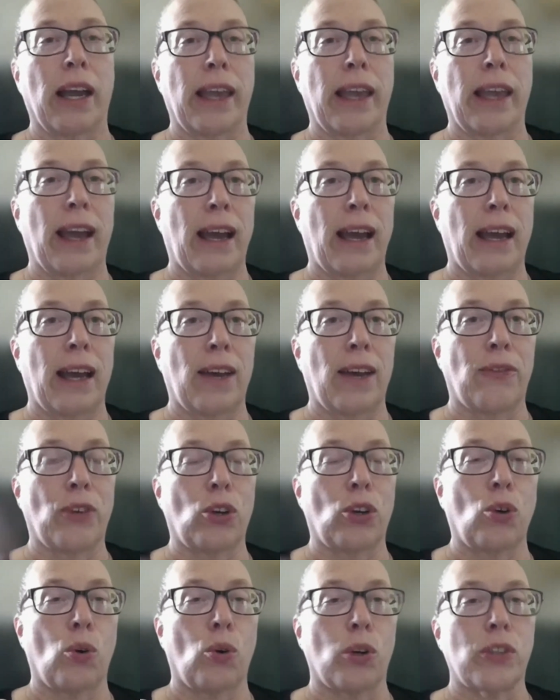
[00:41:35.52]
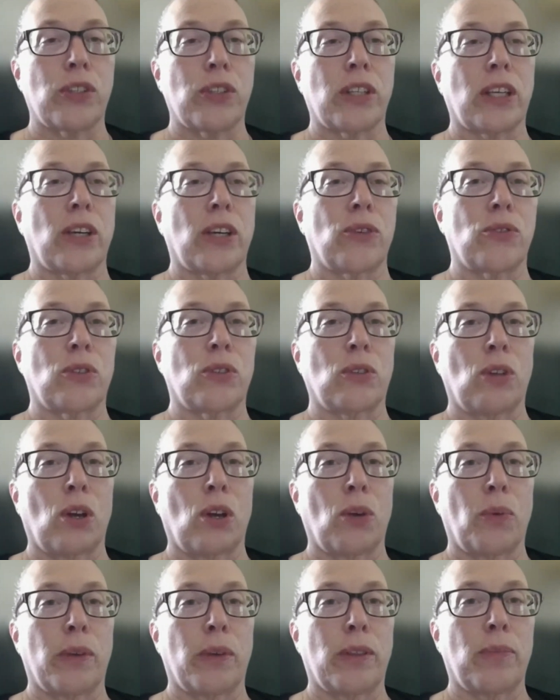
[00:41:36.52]
I have a course that goes
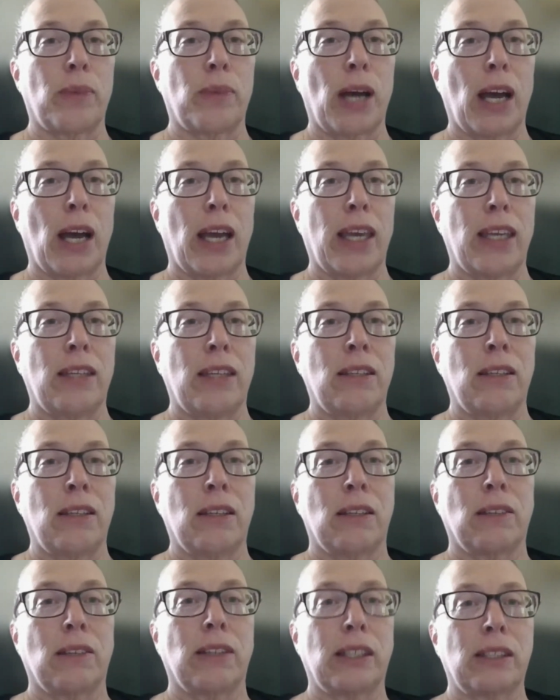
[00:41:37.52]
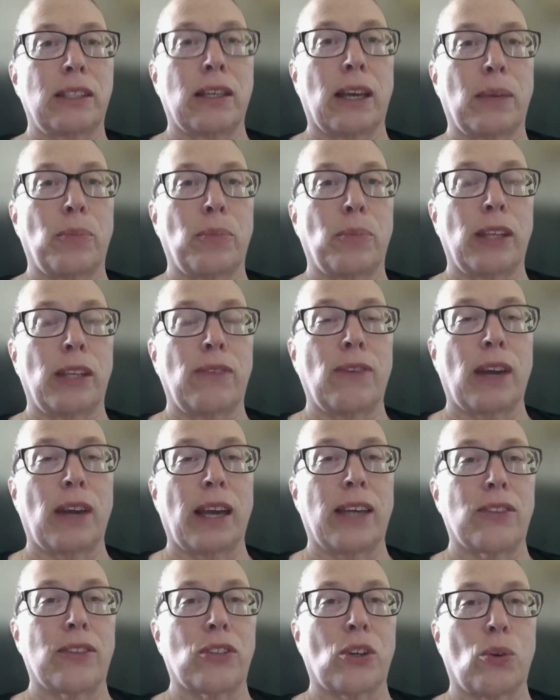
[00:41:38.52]
along with mine. Linda, I believe,
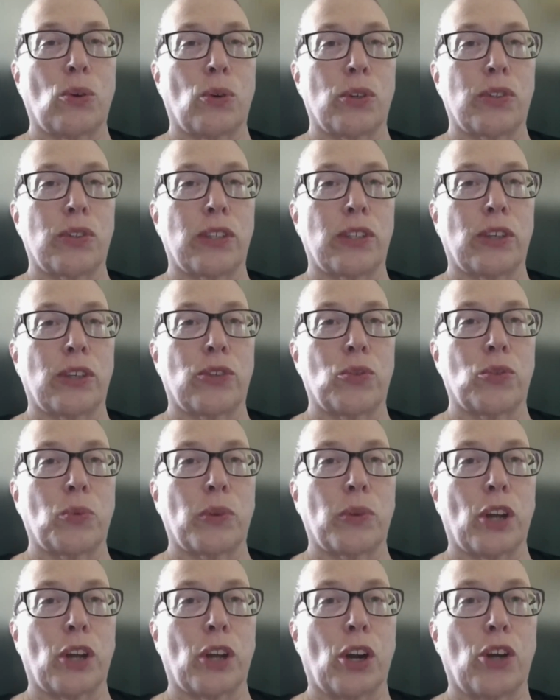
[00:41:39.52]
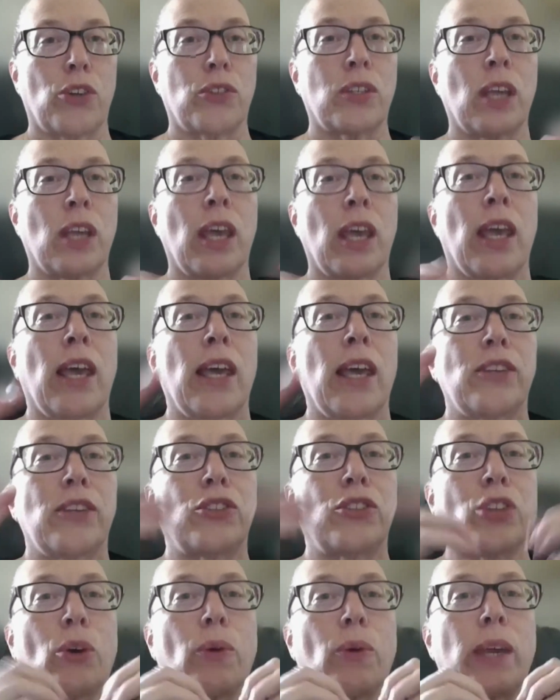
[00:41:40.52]
has a course that goes with hers.
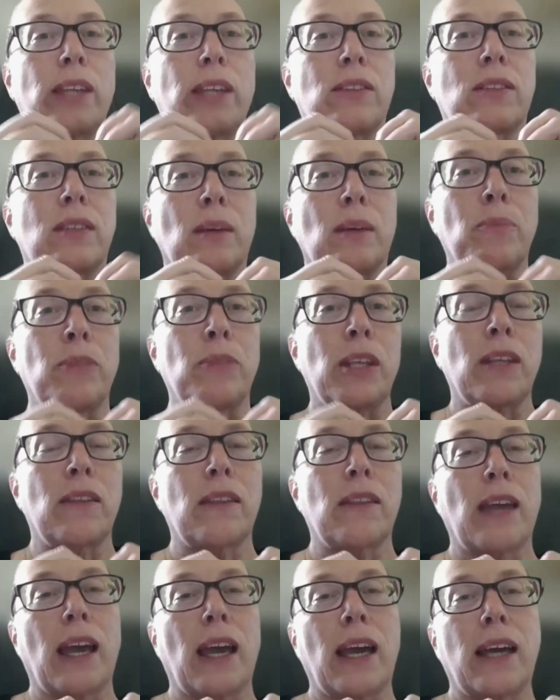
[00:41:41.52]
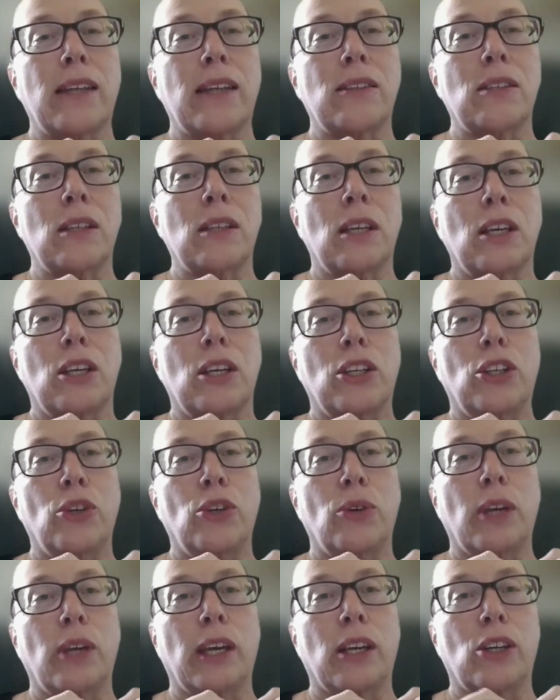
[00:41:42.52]
So it's something that
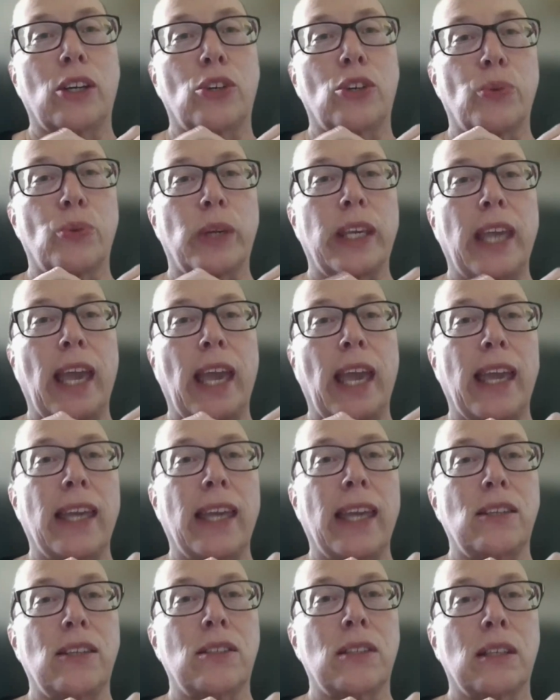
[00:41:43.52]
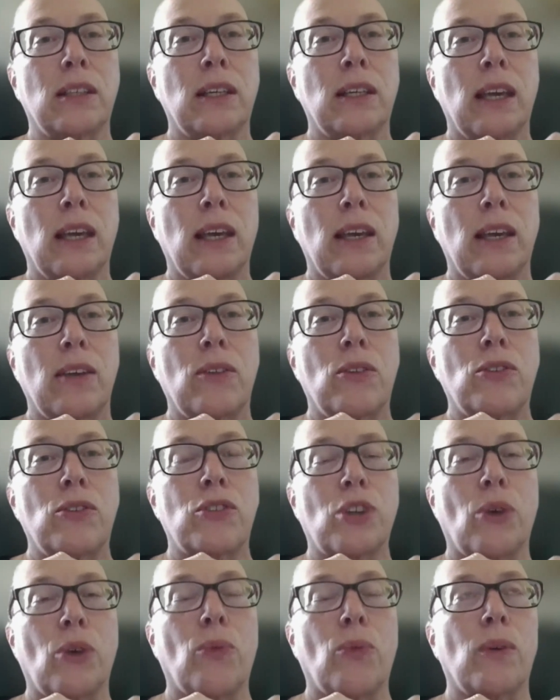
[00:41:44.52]
you can create.
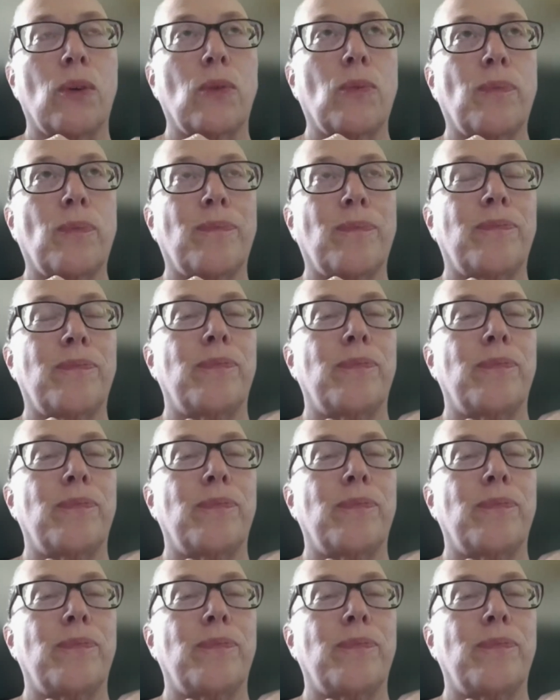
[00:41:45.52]
So